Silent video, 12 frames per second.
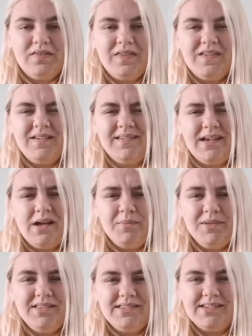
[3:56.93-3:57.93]
the
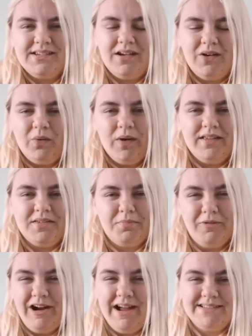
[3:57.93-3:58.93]
assignments are done quite
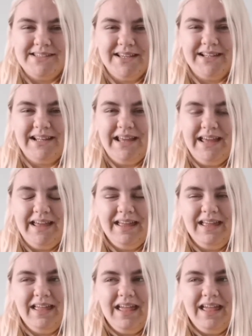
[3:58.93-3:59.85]
sporadically